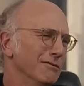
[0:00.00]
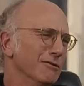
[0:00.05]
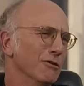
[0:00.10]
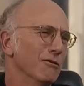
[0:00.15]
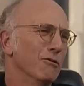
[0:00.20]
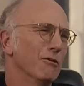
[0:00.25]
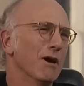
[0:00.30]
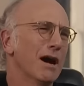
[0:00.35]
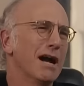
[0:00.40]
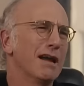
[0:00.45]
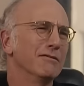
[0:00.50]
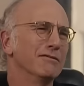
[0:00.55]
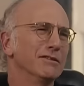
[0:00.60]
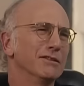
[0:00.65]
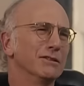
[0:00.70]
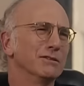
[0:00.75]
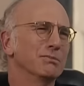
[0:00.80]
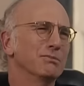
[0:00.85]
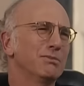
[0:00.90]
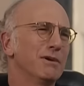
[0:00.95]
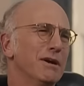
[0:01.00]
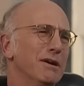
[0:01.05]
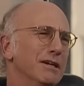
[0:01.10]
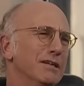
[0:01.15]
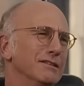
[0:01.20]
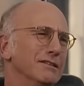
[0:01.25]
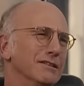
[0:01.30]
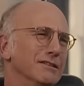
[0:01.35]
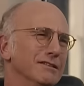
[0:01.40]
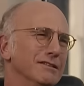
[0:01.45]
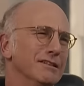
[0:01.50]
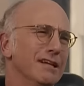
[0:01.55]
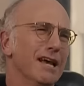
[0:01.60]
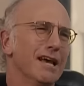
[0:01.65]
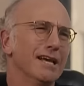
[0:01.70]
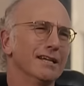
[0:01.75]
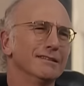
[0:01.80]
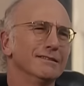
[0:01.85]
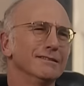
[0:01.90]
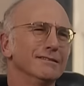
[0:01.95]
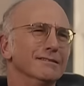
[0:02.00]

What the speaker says: Maybe. He doesn't have a wife and his parents are dead.